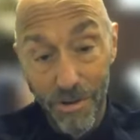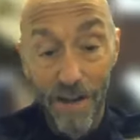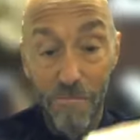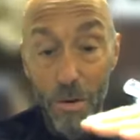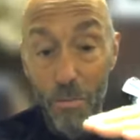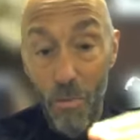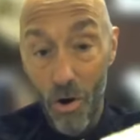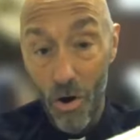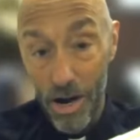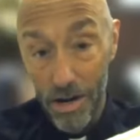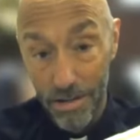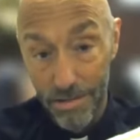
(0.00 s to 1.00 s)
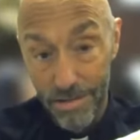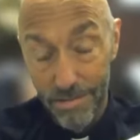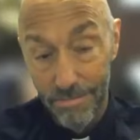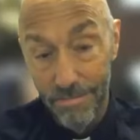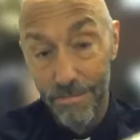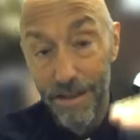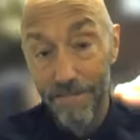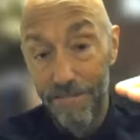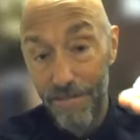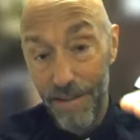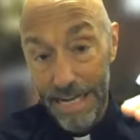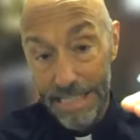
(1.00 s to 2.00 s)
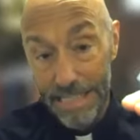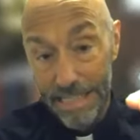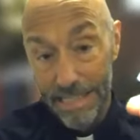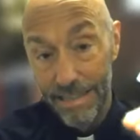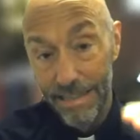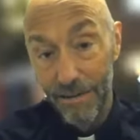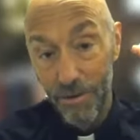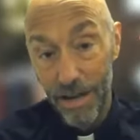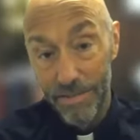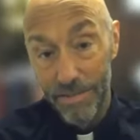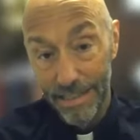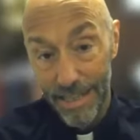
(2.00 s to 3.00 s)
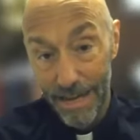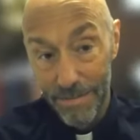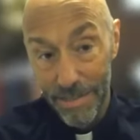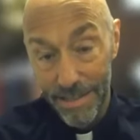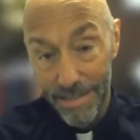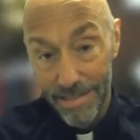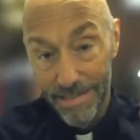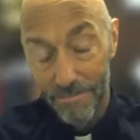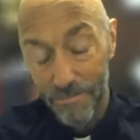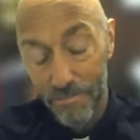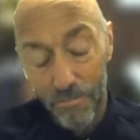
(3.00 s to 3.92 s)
we have feasts, and we have solemnities.